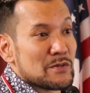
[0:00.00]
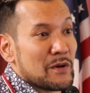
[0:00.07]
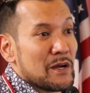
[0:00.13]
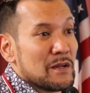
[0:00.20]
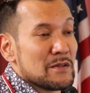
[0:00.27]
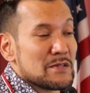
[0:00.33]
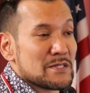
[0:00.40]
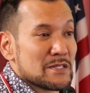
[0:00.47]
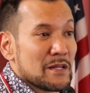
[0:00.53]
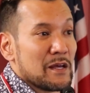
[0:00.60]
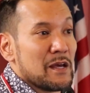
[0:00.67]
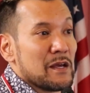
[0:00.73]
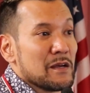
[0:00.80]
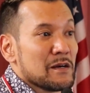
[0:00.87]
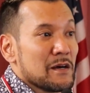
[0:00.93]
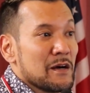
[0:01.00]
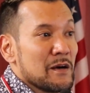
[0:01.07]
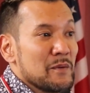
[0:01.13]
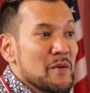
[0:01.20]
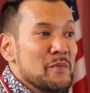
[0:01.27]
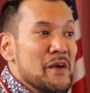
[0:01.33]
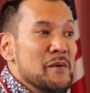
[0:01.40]
right? Slang.
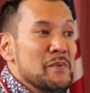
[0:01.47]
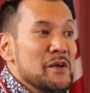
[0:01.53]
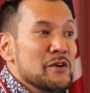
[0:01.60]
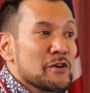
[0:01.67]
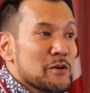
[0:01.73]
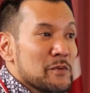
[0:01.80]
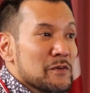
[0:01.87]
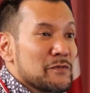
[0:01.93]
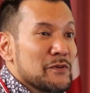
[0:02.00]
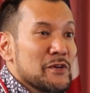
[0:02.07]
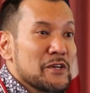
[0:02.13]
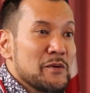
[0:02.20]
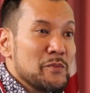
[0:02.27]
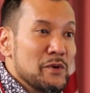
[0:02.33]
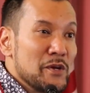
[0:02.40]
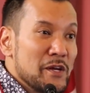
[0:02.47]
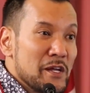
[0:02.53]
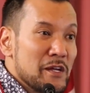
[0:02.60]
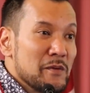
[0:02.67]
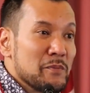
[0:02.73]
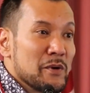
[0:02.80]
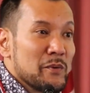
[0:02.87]
It may be normal for your
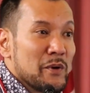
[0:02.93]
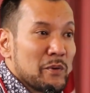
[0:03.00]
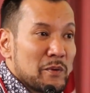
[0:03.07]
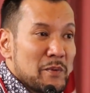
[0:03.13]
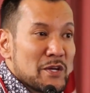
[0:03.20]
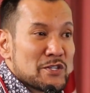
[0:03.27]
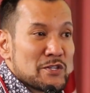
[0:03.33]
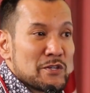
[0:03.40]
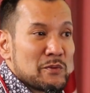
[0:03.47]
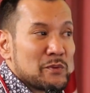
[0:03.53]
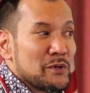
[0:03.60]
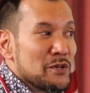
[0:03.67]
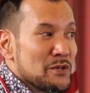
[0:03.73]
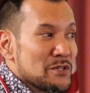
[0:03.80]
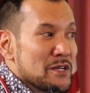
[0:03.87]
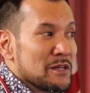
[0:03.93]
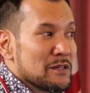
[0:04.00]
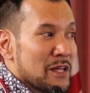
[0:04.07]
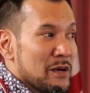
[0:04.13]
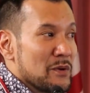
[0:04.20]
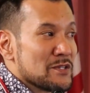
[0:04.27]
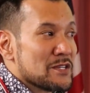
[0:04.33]
community, but we want to make sure that we're using
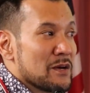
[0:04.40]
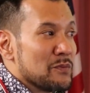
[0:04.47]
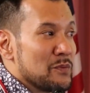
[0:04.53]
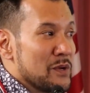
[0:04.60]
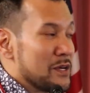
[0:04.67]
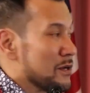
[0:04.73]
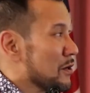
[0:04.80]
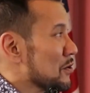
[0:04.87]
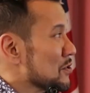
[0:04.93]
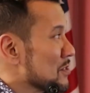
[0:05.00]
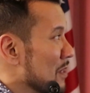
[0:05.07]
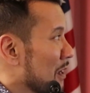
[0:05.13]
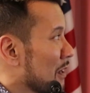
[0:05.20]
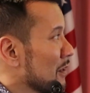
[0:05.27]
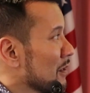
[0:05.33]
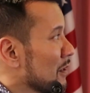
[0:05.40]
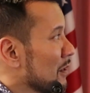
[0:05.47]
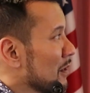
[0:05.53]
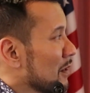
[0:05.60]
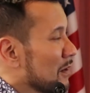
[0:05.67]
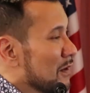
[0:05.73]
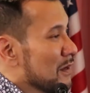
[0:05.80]
language that we can understand.
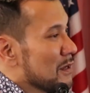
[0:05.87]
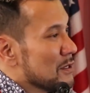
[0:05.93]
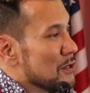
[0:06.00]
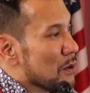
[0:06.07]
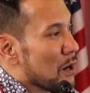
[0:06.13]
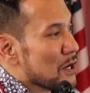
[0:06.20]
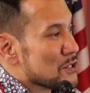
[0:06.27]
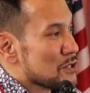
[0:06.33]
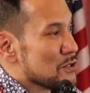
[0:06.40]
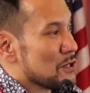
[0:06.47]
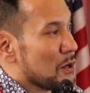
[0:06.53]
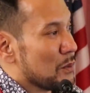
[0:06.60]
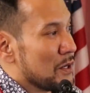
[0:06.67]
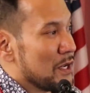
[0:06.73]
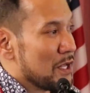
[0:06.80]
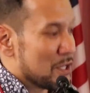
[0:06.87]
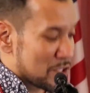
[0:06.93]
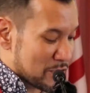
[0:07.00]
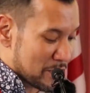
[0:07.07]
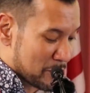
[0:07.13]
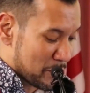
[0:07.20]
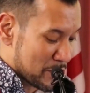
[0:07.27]
You also don't want to
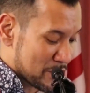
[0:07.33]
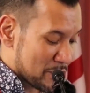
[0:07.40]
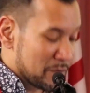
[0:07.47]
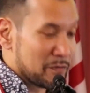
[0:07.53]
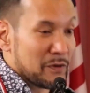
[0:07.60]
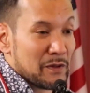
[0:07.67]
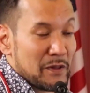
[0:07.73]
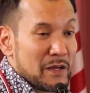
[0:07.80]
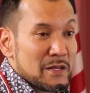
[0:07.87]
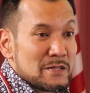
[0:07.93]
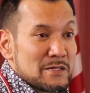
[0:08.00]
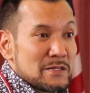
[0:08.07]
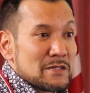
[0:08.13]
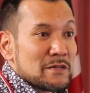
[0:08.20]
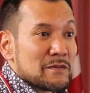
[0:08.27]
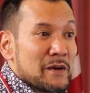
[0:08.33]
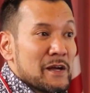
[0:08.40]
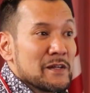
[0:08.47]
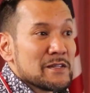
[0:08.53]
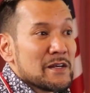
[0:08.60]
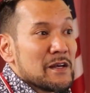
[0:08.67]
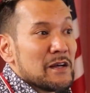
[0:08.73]
insert personal feelings,
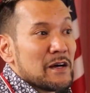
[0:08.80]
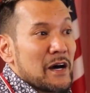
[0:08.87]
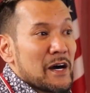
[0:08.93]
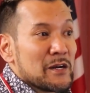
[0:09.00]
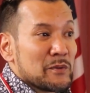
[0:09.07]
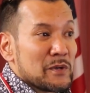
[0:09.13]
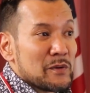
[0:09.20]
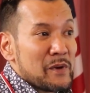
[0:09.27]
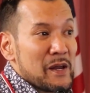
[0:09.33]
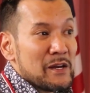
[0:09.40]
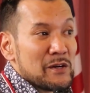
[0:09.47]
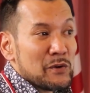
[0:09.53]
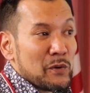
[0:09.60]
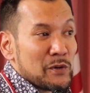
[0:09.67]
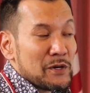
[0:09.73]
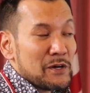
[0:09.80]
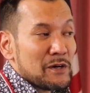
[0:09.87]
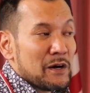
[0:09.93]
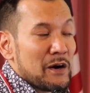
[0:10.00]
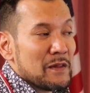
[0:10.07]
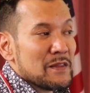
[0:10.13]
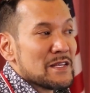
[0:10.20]
right? I don't want to write in
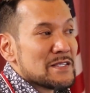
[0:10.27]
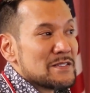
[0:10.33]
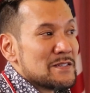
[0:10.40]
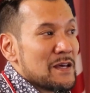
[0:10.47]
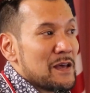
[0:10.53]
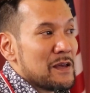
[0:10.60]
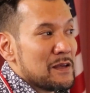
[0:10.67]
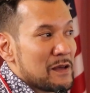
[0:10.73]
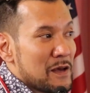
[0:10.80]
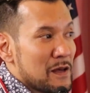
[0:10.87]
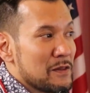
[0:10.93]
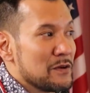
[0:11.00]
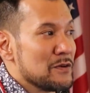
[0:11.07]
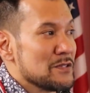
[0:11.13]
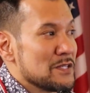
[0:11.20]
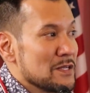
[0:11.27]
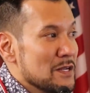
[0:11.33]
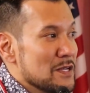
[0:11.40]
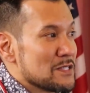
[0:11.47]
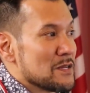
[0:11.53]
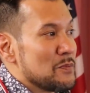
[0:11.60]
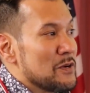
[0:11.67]
order, on this day, Heather and
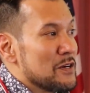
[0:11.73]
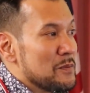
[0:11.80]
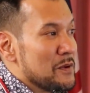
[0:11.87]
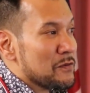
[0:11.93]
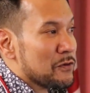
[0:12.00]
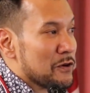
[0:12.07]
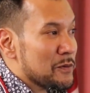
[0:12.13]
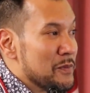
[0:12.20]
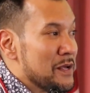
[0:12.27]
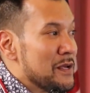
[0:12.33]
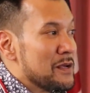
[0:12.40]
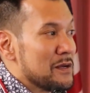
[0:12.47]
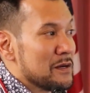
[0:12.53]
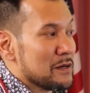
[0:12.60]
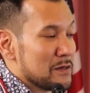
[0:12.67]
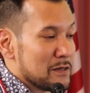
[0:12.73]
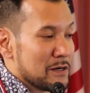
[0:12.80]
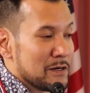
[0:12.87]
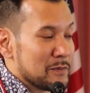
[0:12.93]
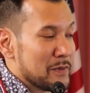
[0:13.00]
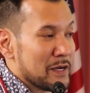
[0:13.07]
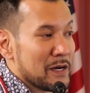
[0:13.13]
Denise appeared before me.
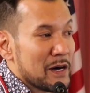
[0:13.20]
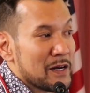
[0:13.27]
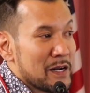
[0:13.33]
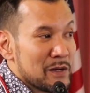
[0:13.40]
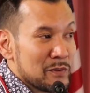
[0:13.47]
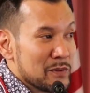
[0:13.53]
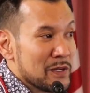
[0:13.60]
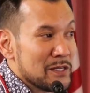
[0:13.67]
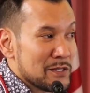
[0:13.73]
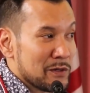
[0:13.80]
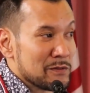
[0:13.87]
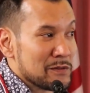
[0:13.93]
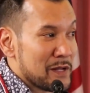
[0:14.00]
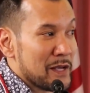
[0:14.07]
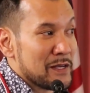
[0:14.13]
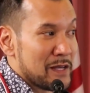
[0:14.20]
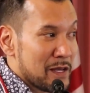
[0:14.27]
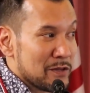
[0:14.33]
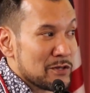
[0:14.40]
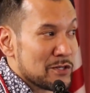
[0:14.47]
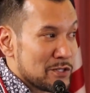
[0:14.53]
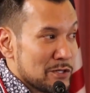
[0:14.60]
Oh my God, I really don't like
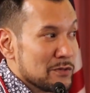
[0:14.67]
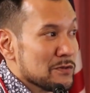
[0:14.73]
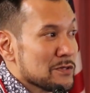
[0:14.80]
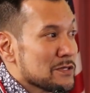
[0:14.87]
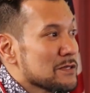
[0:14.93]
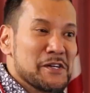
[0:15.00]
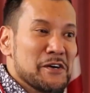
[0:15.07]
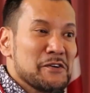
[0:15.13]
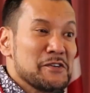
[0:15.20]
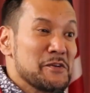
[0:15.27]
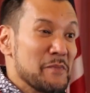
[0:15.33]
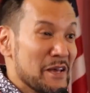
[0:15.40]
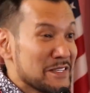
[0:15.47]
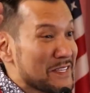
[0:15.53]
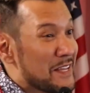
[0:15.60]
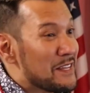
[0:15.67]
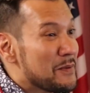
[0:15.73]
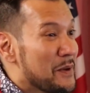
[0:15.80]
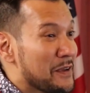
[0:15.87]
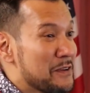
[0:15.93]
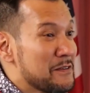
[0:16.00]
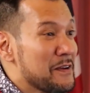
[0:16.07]
Heather's shoes. You may say in the
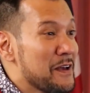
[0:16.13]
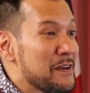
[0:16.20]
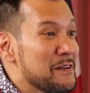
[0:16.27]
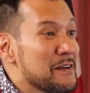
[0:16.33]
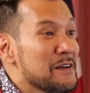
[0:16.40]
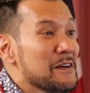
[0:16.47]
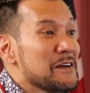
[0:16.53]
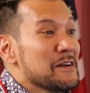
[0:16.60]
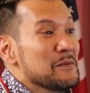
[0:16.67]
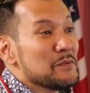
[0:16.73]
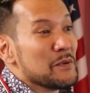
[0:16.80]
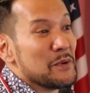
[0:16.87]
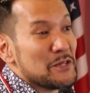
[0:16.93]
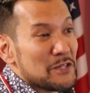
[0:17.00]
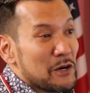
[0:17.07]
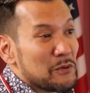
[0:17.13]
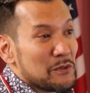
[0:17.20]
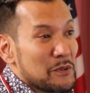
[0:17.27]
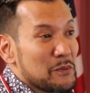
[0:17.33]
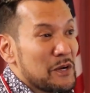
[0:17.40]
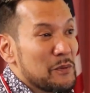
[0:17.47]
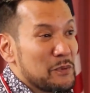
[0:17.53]
back of your head, but we don't
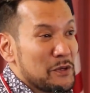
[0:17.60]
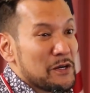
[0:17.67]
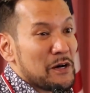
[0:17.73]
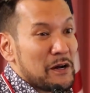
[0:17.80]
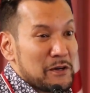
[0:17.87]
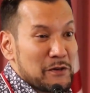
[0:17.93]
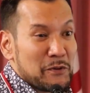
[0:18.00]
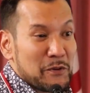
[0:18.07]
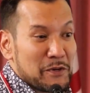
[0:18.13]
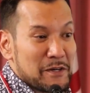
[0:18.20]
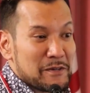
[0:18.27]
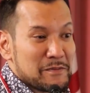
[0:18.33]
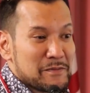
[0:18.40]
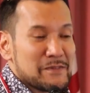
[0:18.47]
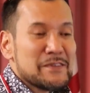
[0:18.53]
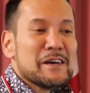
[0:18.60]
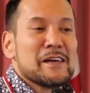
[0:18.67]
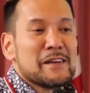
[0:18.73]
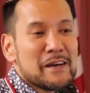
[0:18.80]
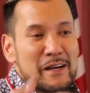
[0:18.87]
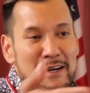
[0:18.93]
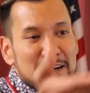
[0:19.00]
really want to put it on an order.
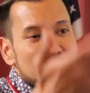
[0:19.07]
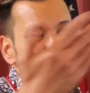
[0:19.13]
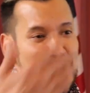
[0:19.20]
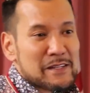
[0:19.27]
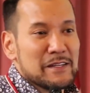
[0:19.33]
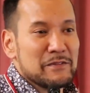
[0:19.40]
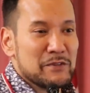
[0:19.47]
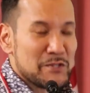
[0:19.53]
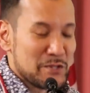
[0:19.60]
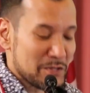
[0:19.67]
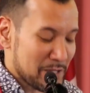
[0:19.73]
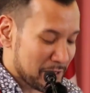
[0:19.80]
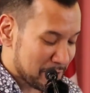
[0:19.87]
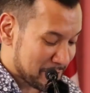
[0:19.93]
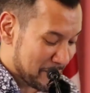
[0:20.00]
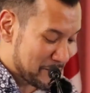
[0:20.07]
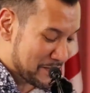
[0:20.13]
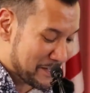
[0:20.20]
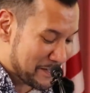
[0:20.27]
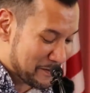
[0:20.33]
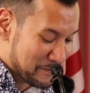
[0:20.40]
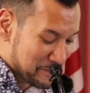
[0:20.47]
I love your shoes. I'm
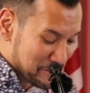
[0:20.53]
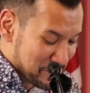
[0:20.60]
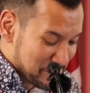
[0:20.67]
just kidding.